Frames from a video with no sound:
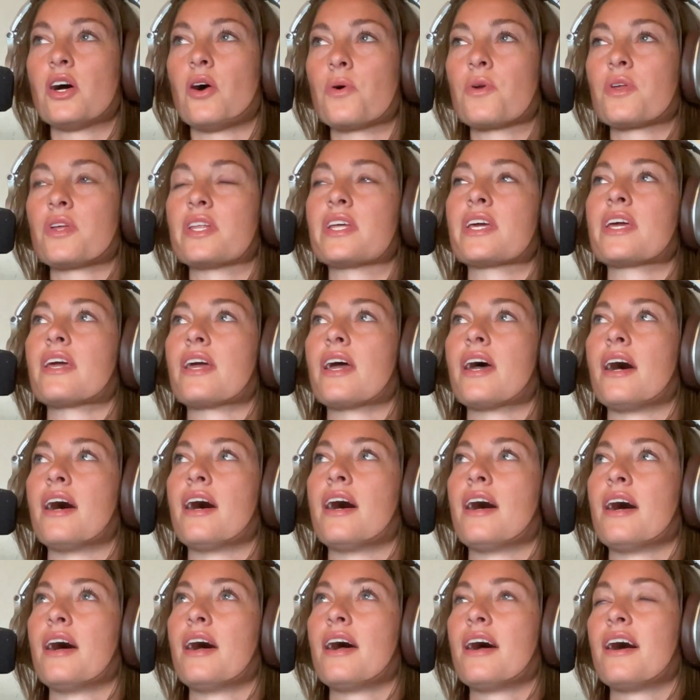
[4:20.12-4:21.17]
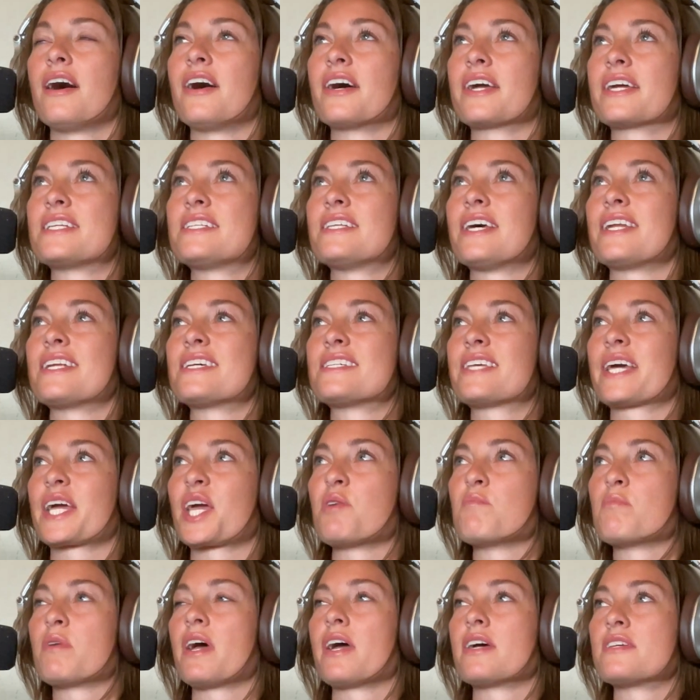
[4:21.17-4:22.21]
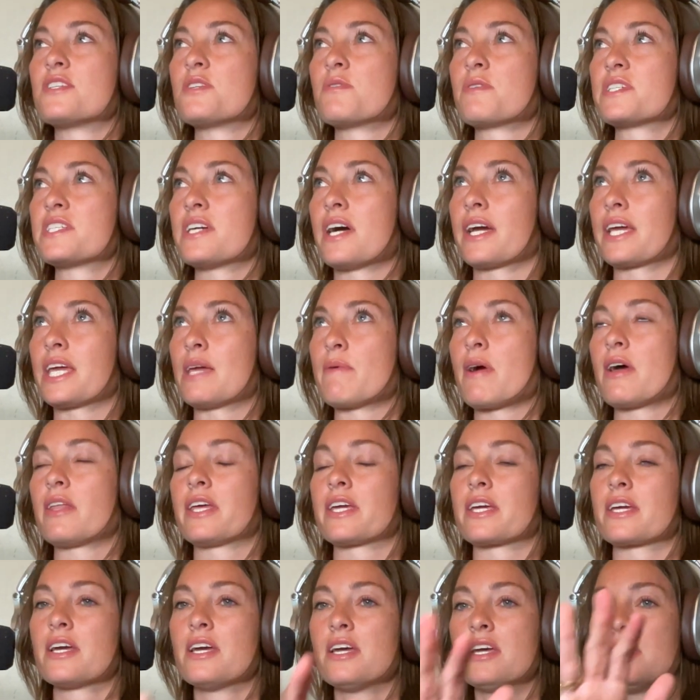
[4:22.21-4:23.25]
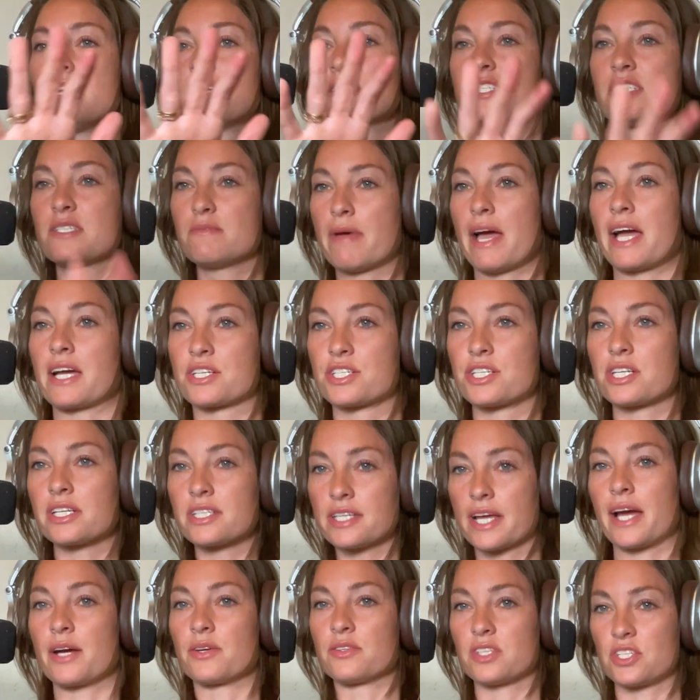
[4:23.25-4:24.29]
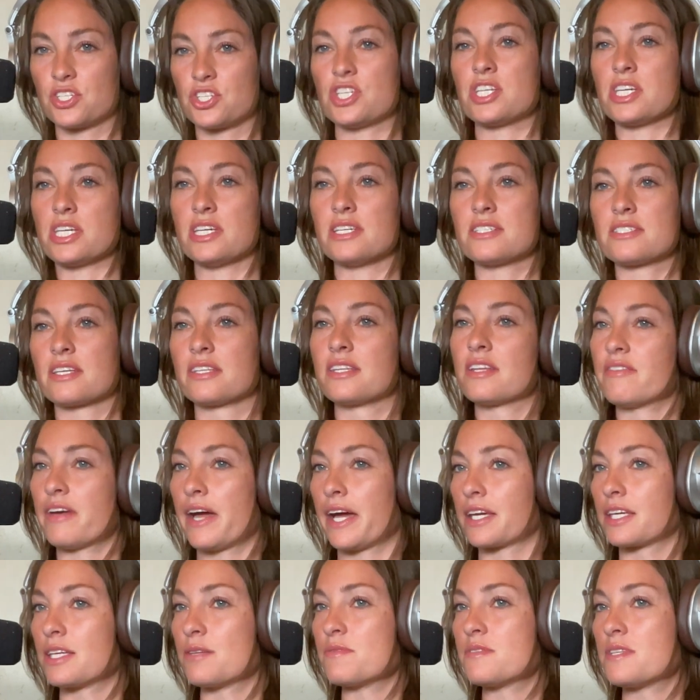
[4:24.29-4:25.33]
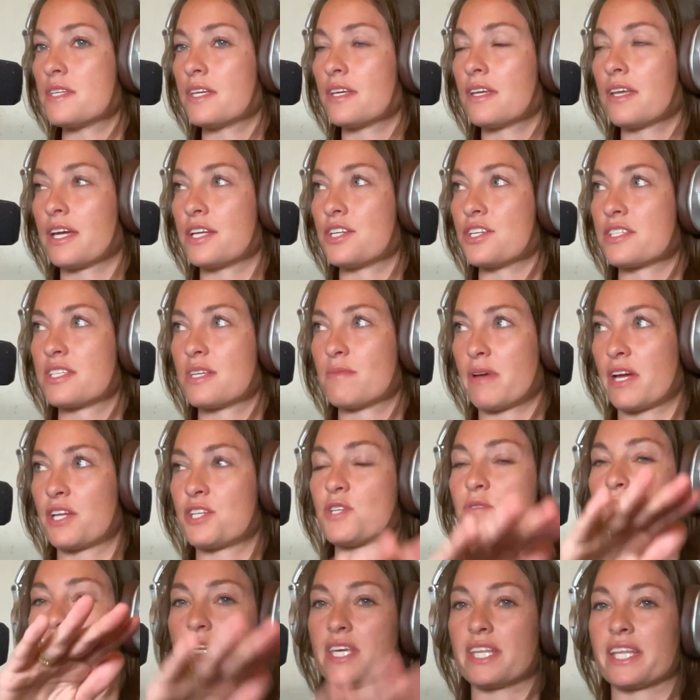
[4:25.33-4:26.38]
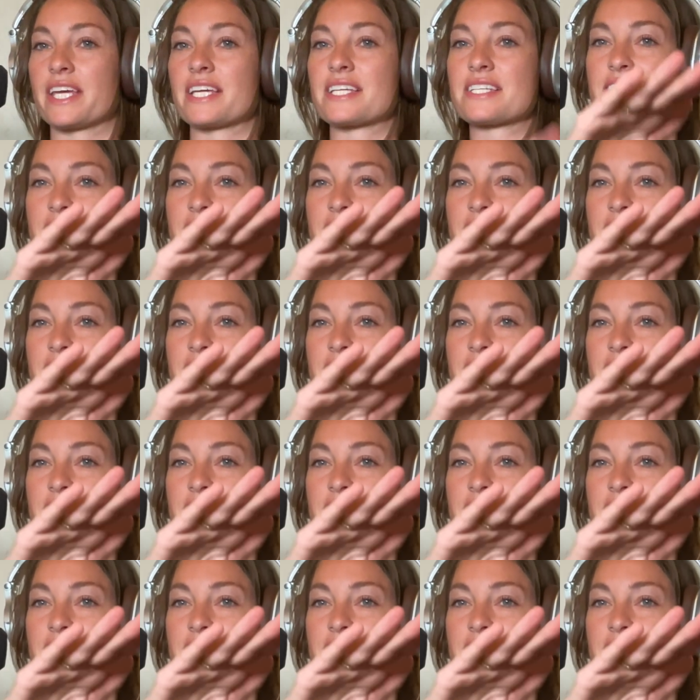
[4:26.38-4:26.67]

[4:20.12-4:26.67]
totally uh, I'll get to that in a second. But as you were talking about like smashing down the cheese in the vacuum seal, I just imagine me like